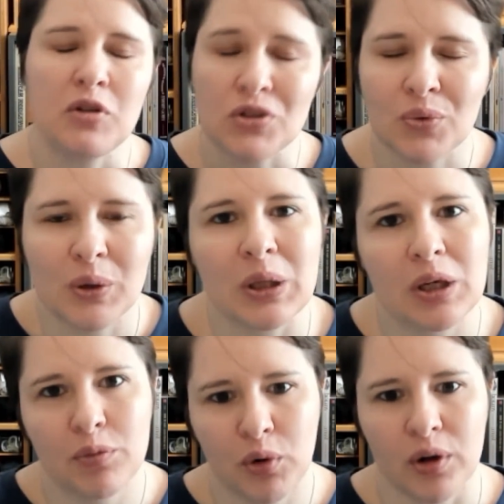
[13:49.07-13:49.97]
are really
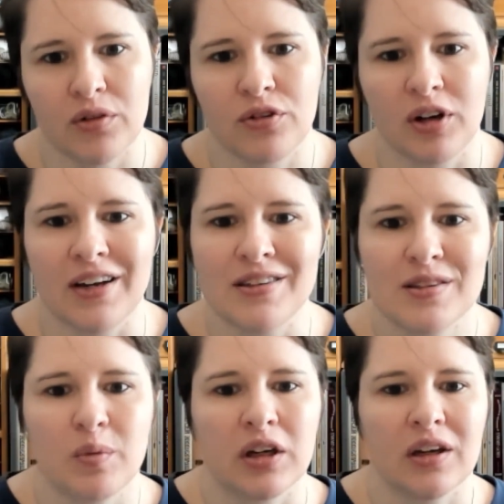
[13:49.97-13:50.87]
important for us
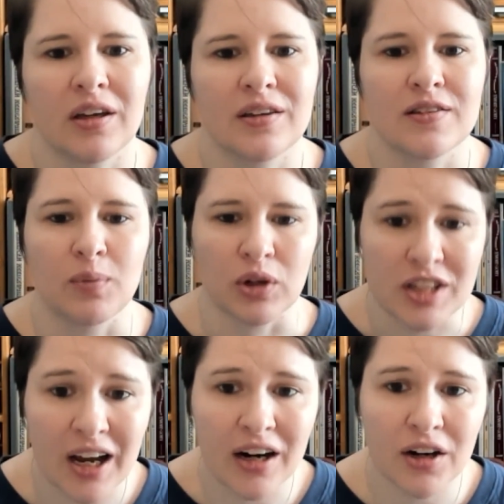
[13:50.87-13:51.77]
because the more
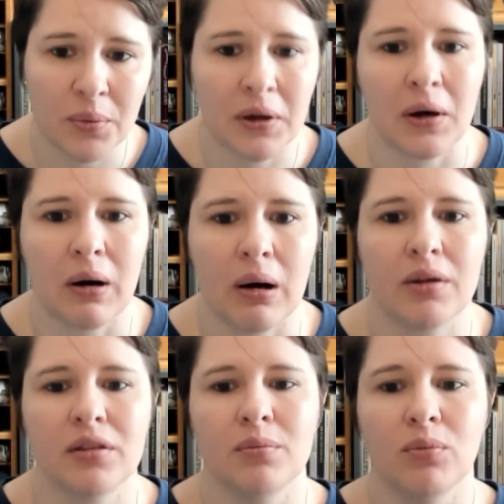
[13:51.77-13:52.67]
tired we are,
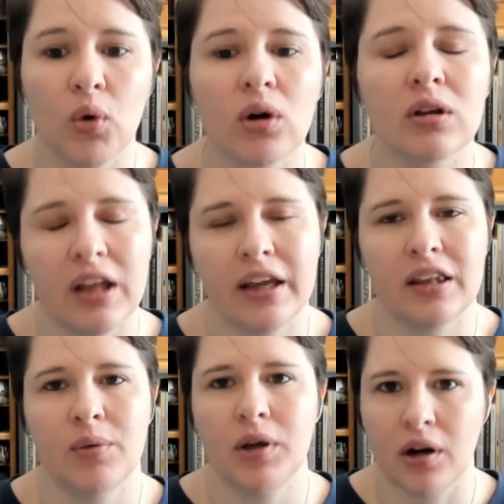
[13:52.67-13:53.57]
the more likely
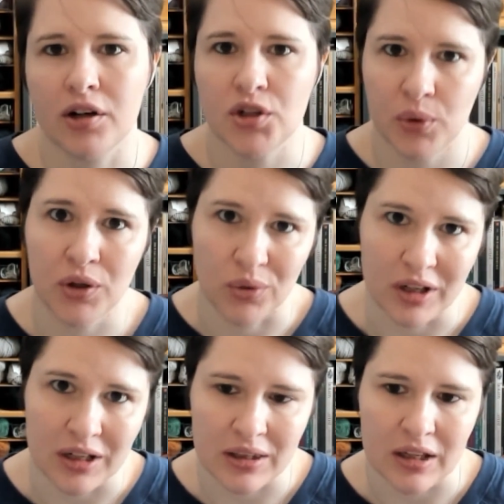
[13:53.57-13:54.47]
we are to agree
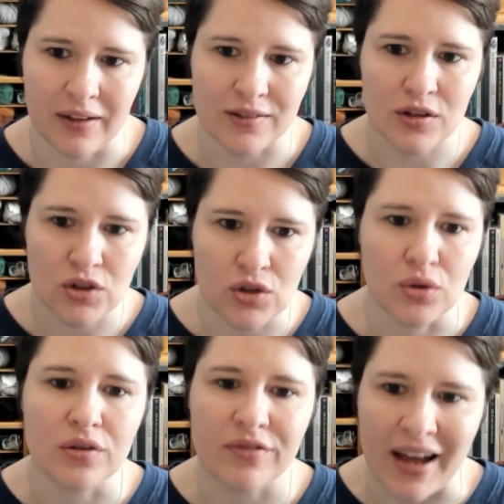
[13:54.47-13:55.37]
to things too
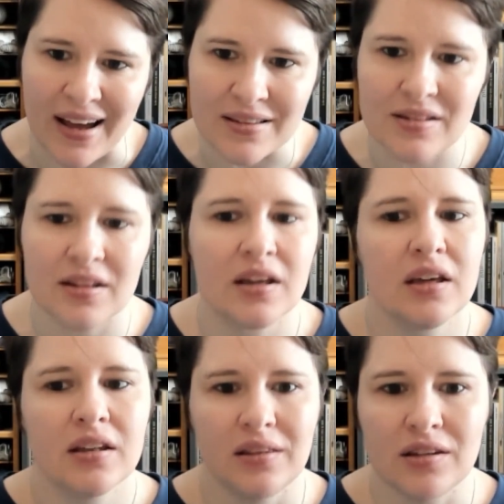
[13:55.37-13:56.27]
fast.
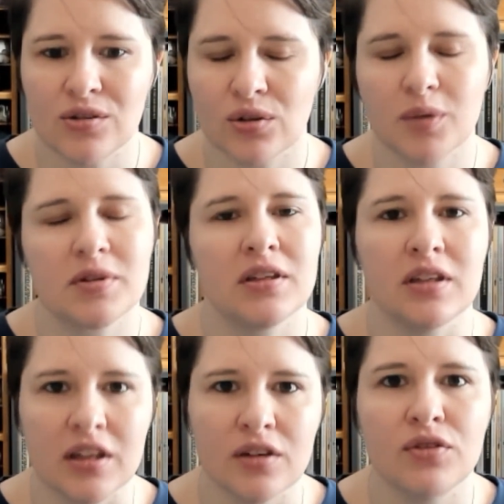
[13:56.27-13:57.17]
These scripts
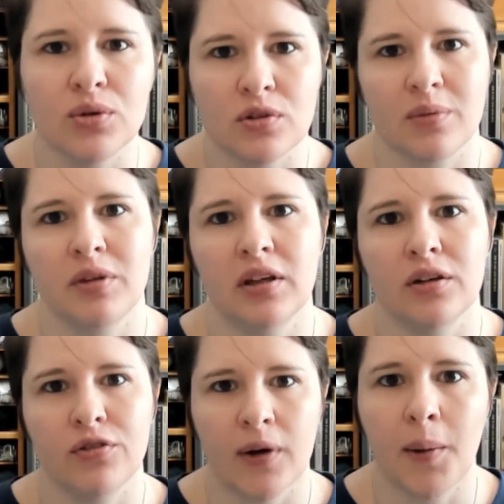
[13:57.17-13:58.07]
give you something to
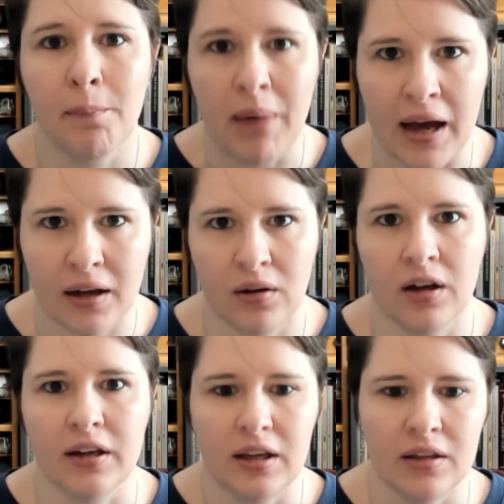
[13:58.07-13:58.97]
fall back
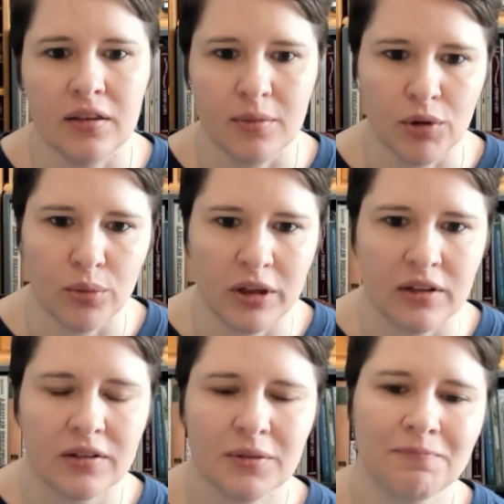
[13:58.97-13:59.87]
on in the moment.